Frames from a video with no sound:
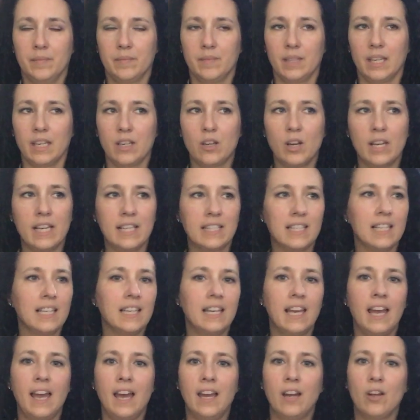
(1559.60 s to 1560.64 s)
it's in
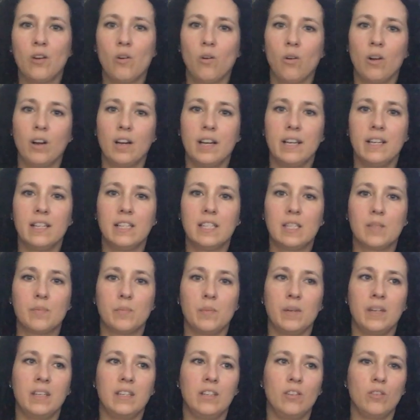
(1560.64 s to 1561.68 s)
categories
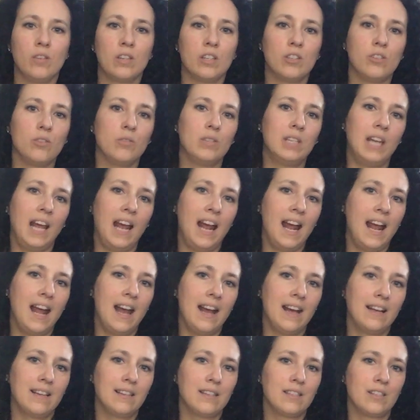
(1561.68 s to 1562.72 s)
and you can do
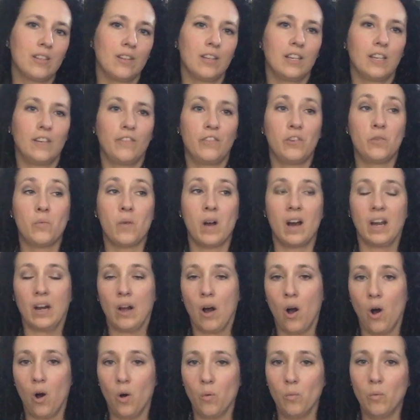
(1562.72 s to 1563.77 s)
tags. So like if you want
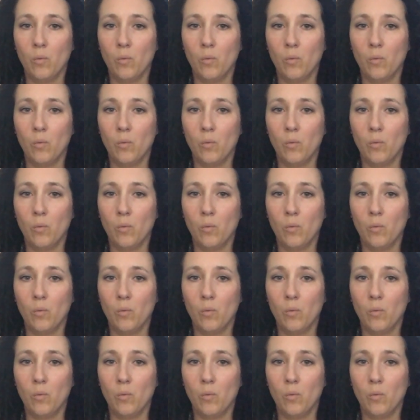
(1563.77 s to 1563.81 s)
all